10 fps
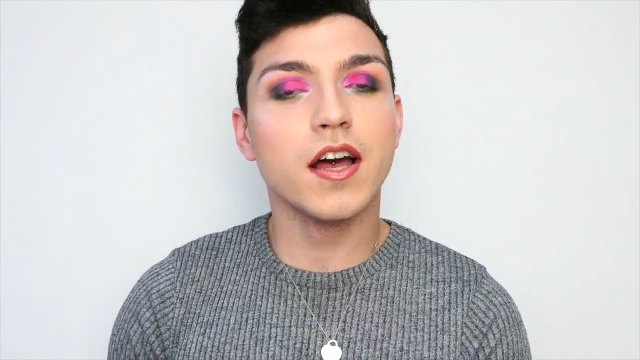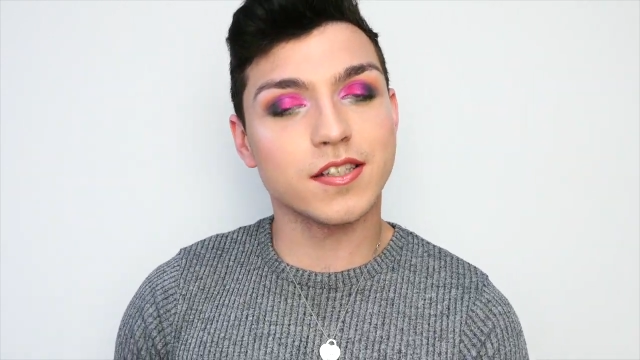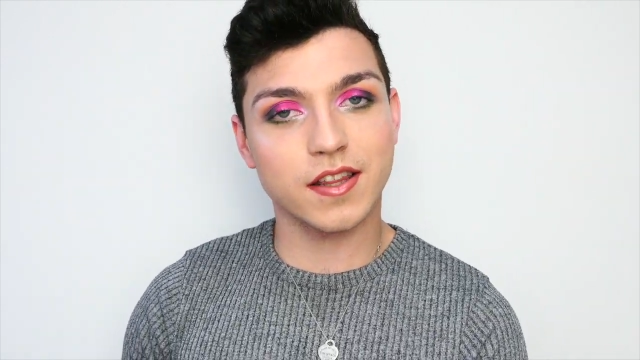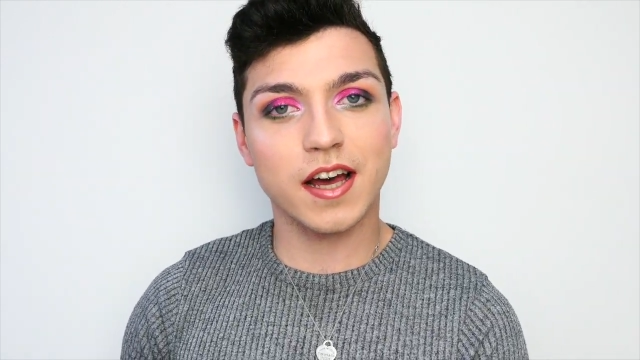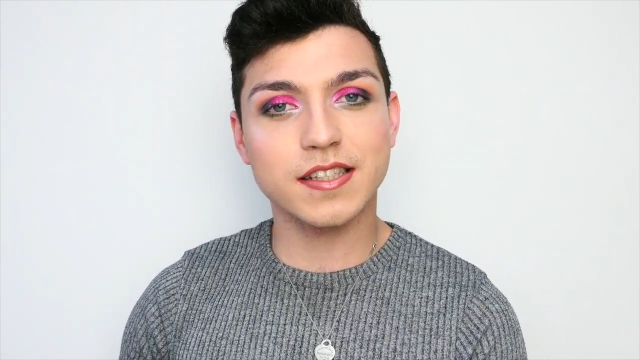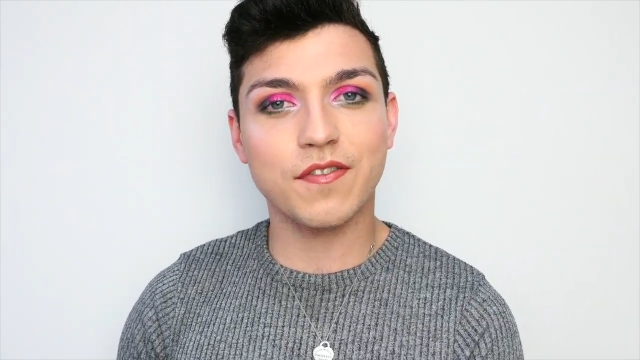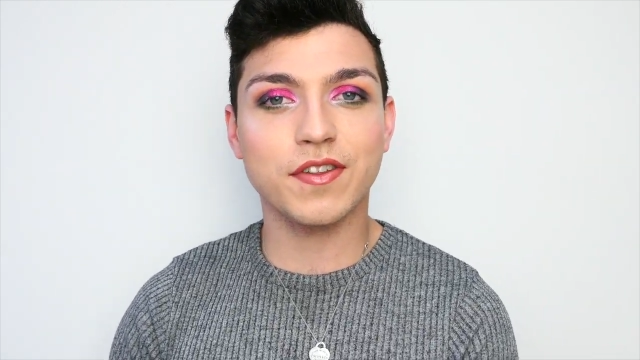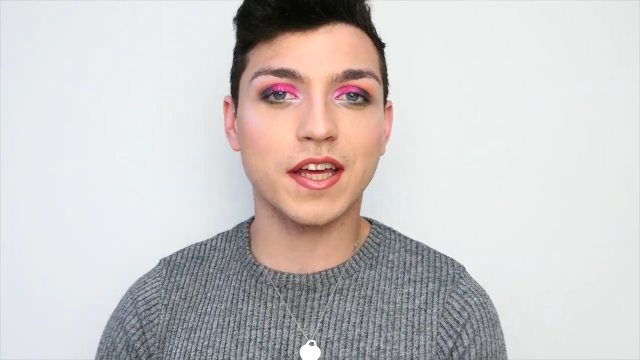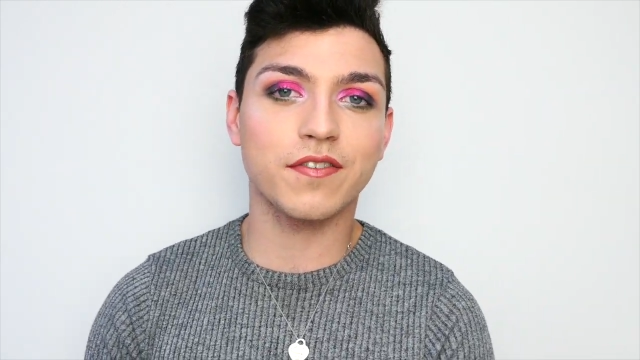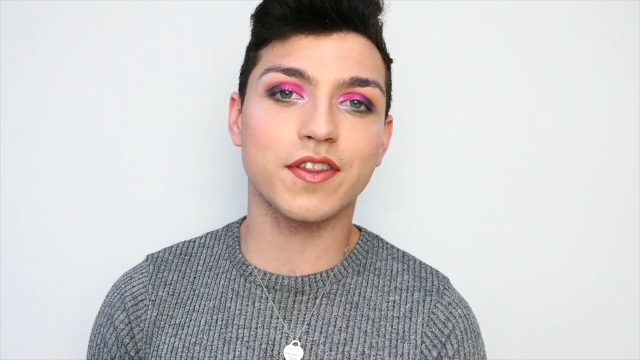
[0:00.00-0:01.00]
So that is
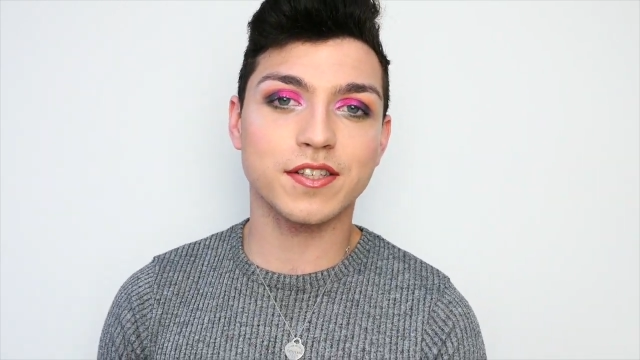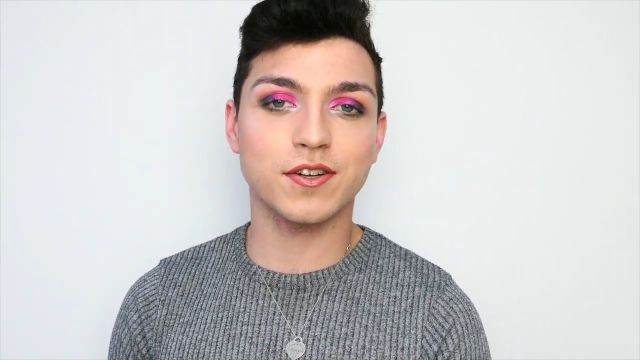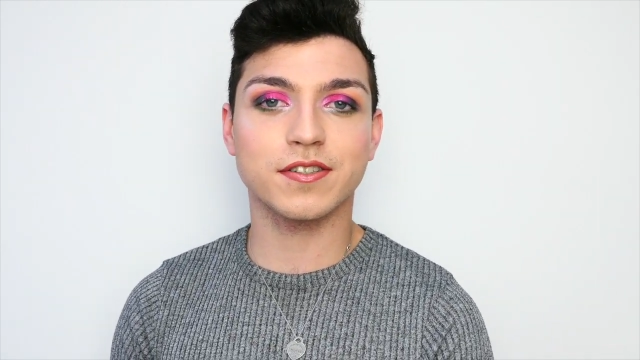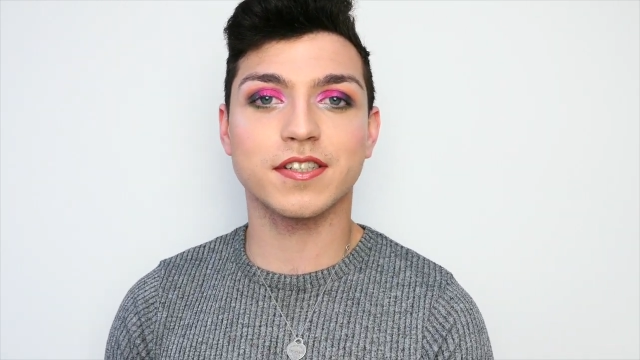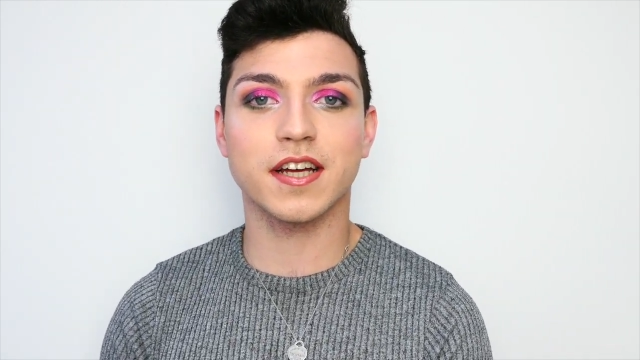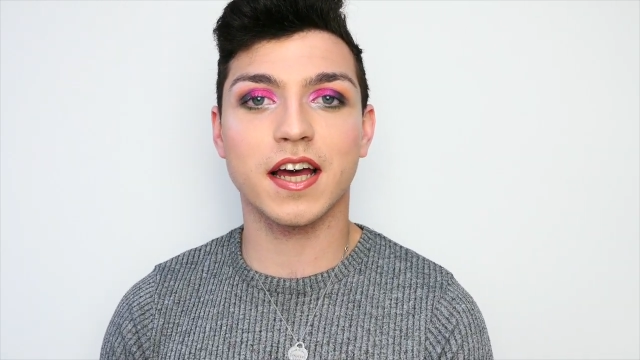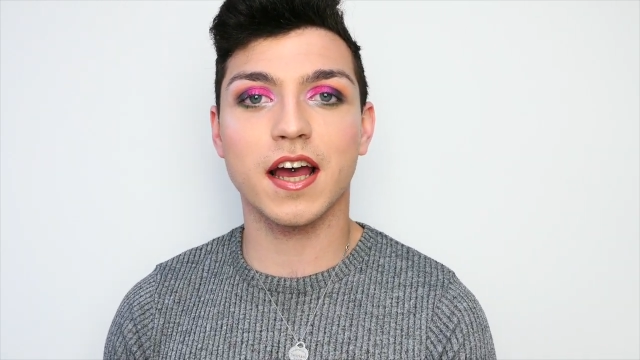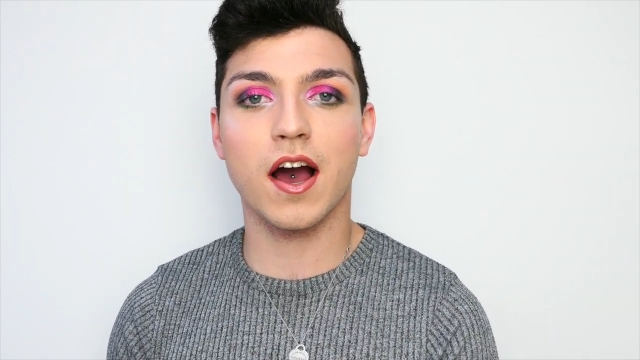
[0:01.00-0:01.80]
everything for this look today.